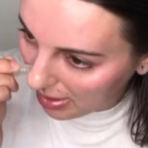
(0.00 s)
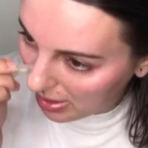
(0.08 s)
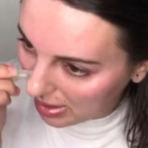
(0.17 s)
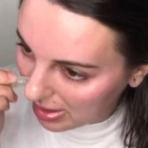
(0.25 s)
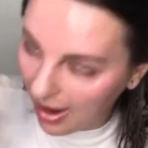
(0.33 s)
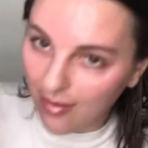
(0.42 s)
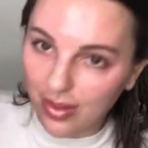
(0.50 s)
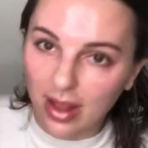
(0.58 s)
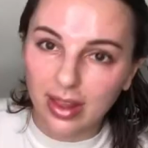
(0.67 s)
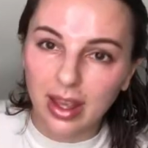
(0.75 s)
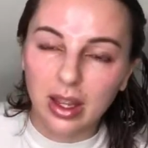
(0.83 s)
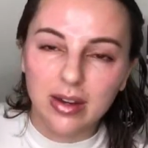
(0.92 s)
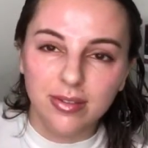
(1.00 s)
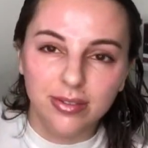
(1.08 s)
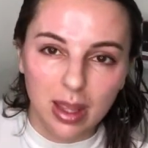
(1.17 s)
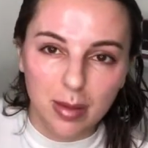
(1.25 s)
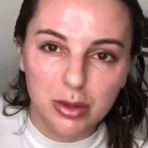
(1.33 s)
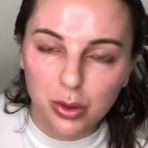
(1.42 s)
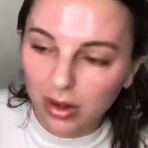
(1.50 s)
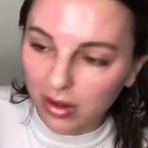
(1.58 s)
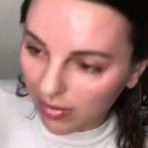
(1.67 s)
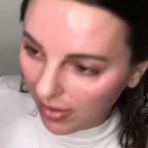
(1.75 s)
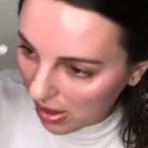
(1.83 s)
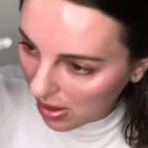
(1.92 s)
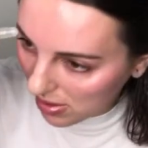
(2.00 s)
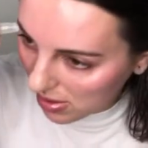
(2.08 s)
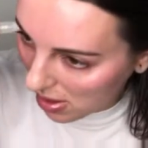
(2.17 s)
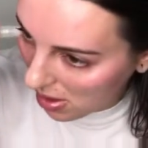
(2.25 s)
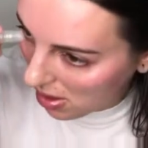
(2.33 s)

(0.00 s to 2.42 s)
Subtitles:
doesn't have that like inflammatory phase.